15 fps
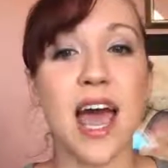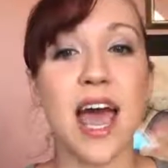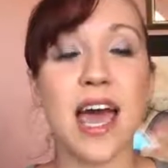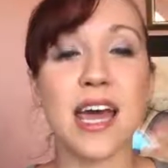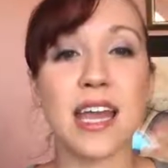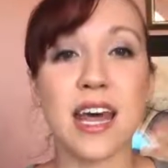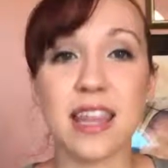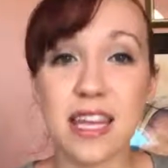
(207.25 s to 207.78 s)

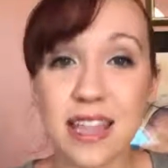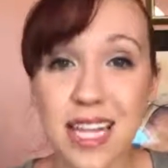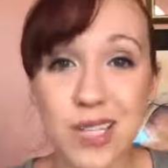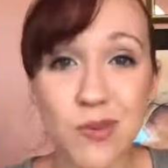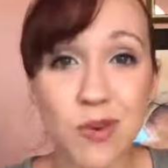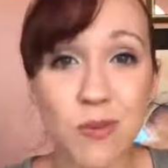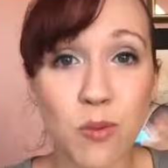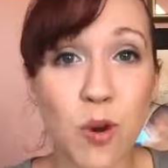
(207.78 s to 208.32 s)
And I think
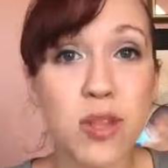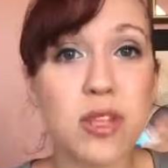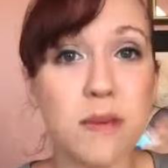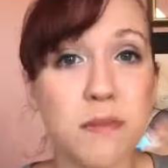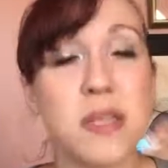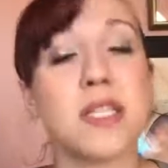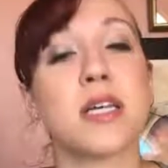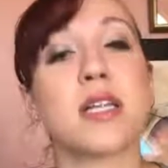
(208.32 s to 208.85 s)
that's what
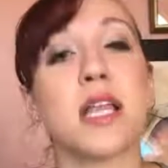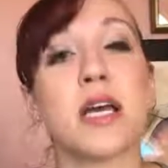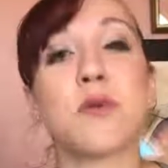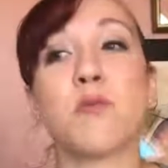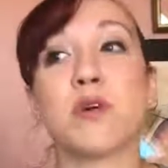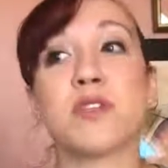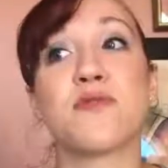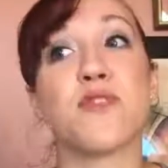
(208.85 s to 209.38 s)
the missing
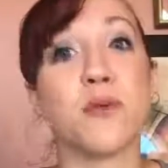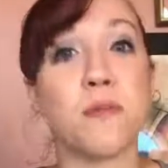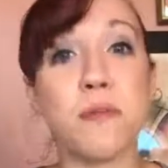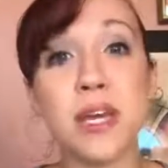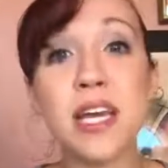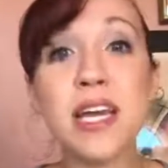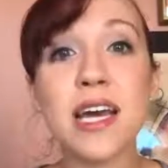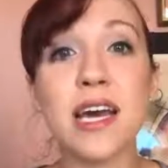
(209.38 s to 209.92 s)
link was for
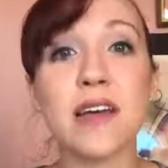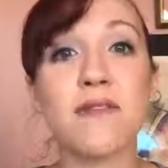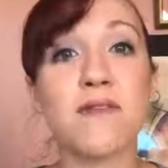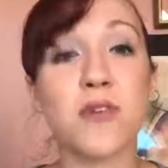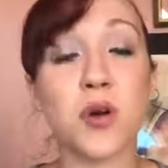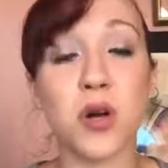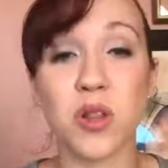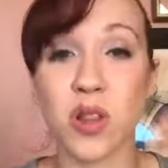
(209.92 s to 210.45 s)
me
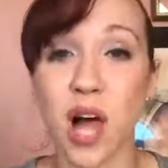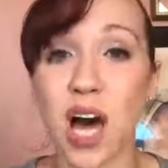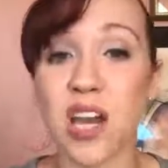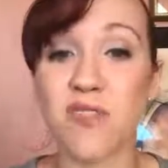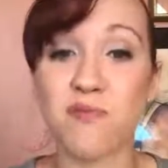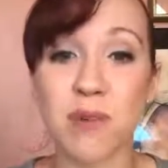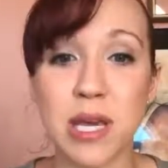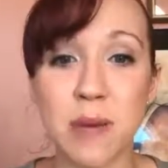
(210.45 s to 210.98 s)
and for a
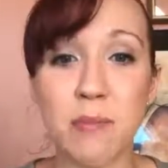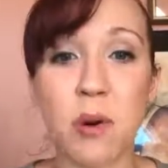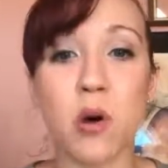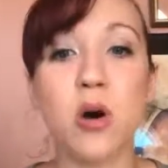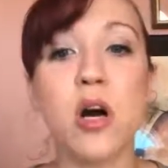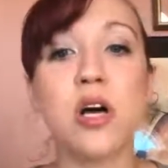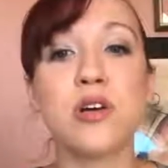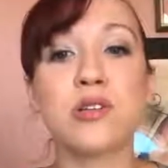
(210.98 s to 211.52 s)
lot of
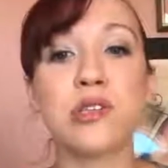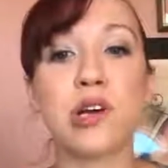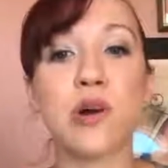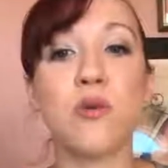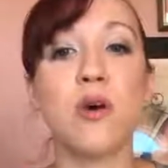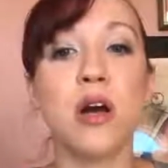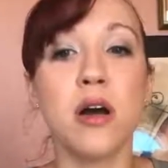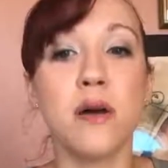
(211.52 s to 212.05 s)
people.
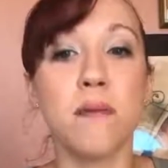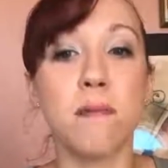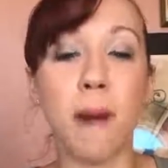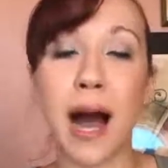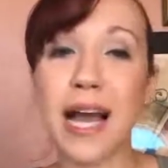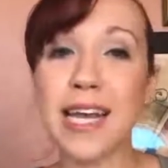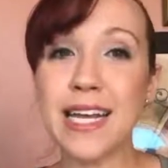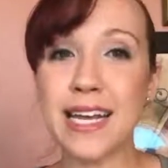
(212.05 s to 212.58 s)
So
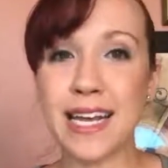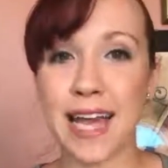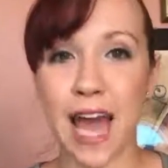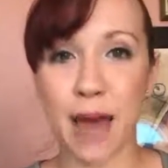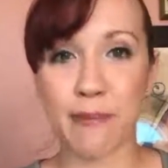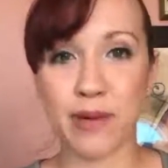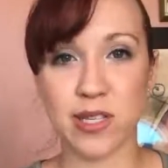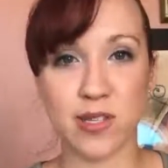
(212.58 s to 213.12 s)
my eating
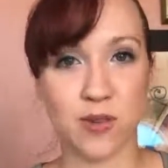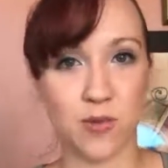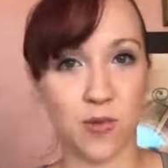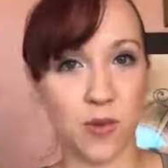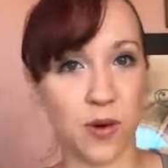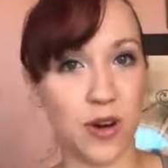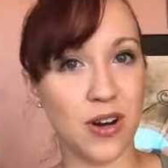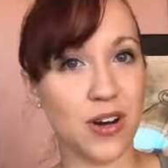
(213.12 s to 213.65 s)
habits
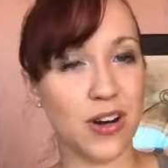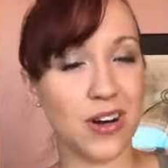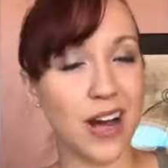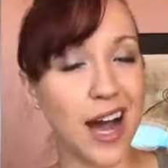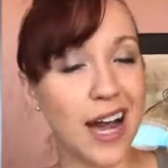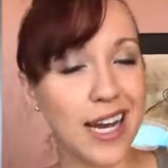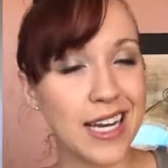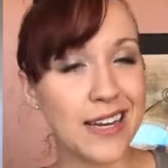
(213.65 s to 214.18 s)
were
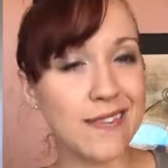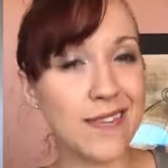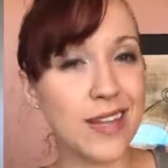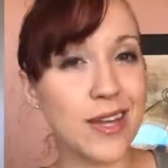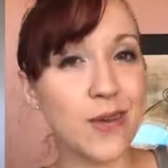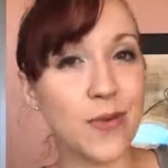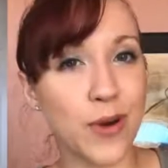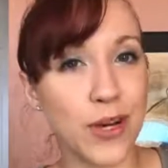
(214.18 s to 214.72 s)
kind of
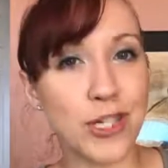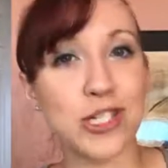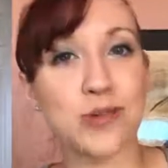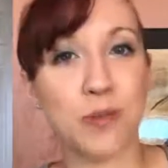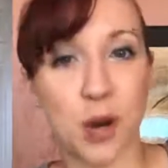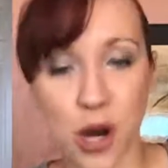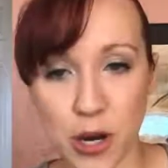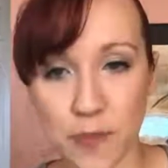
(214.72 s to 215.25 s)
the
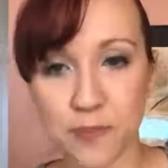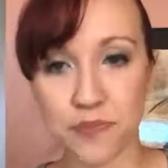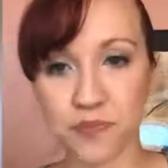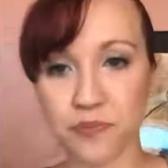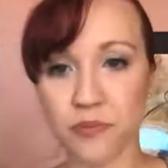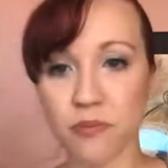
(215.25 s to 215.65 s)
worst part.